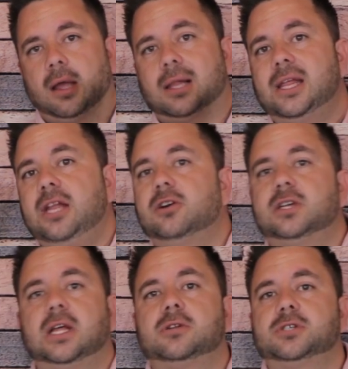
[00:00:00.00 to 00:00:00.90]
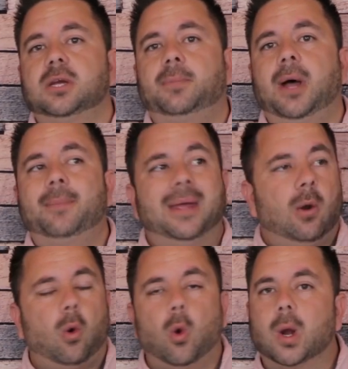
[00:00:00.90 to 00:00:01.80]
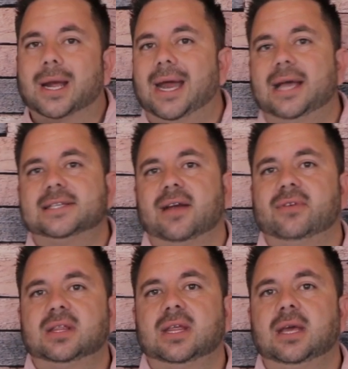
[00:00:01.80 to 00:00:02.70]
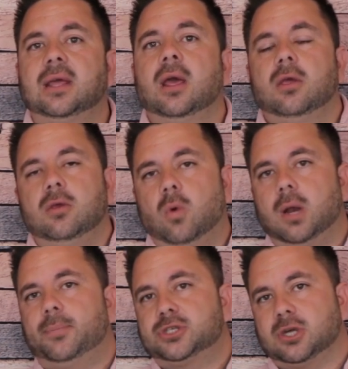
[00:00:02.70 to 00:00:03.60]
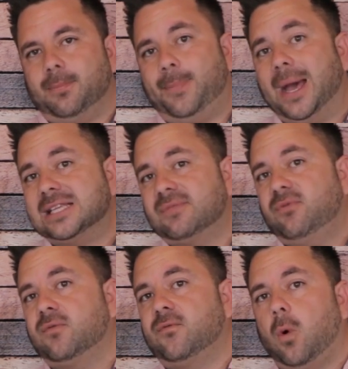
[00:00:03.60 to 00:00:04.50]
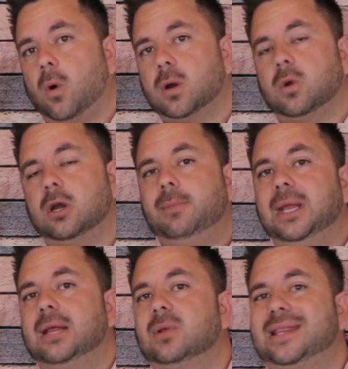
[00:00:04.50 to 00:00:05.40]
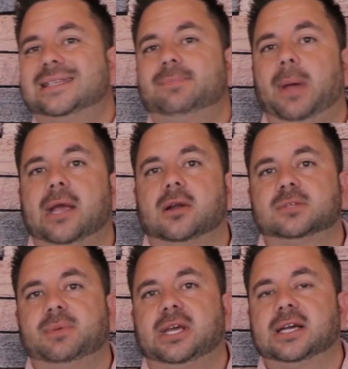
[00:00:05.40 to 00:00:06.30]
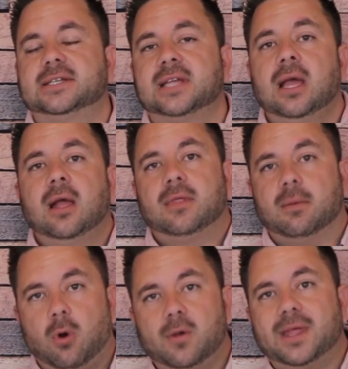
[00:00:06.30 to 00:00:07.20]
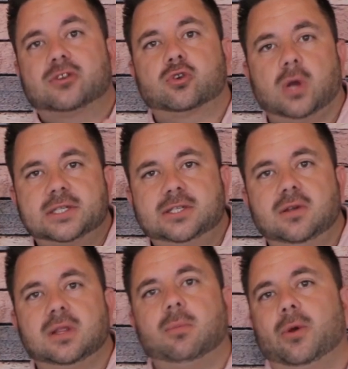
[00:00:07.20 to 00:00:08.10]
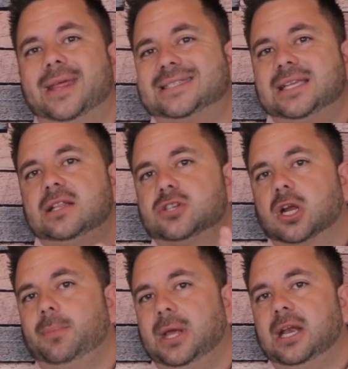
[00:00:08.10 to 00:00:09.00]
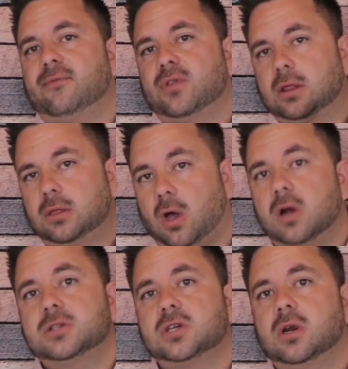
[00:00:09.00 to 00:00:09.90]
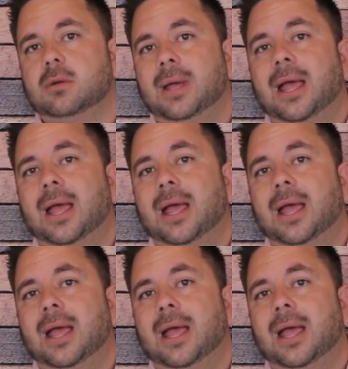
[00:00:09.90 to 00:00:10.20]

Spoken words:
clean your dealership up, organize everything. You want to put your best foot forward when you're meeting with these bankers, because the more they trust you, the more they see that you're going to be in it for the long term,